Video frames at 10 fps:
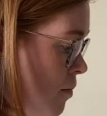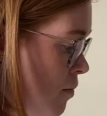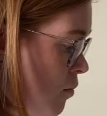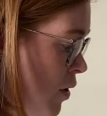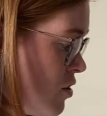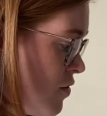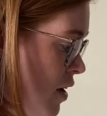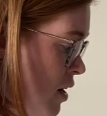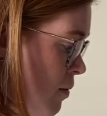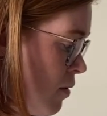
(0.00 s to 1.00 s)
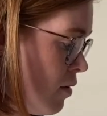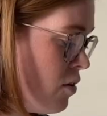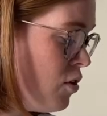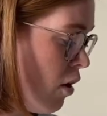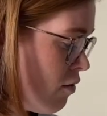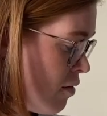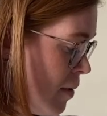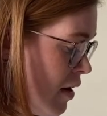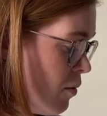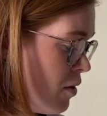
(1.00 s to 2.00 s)
which for anyone not
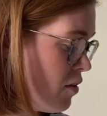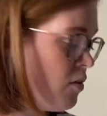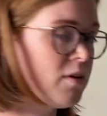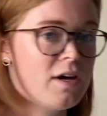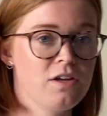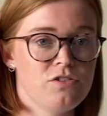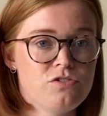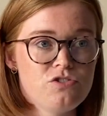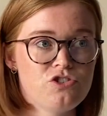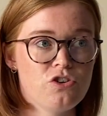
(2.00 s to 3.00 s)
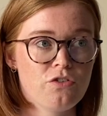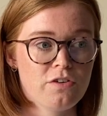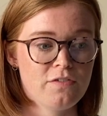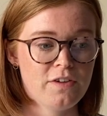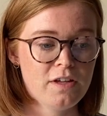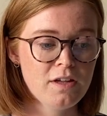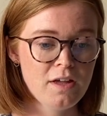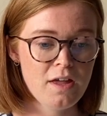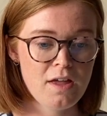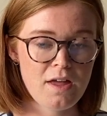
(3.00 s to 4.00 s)
familiar with UK geography
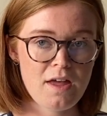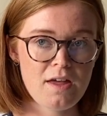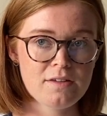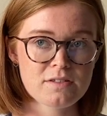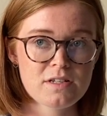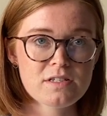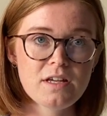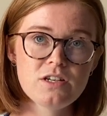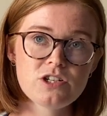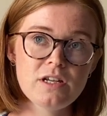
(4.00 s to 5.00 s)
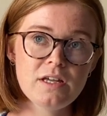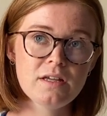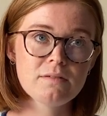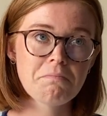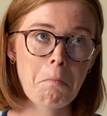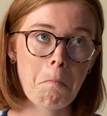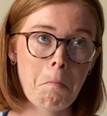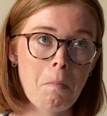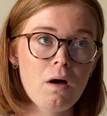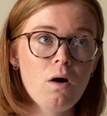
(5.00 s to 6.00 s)
is essentially
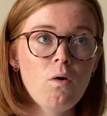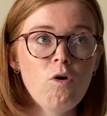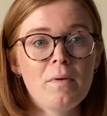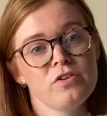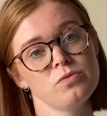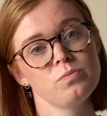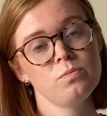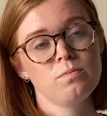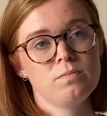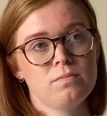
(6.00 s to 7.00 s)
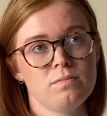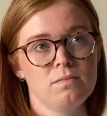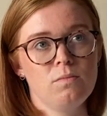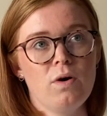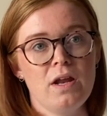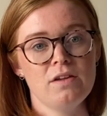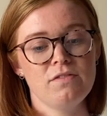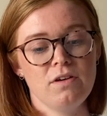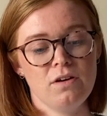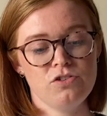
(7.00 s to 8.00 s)
almost one end of the
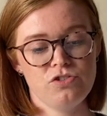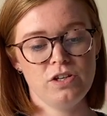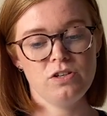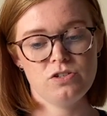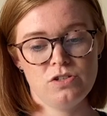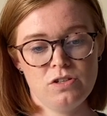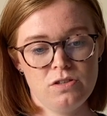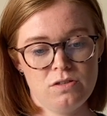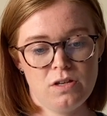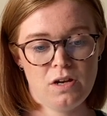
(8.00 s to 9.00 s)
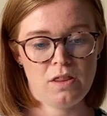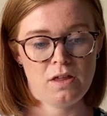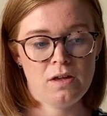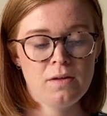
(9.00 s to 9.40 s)
country to another.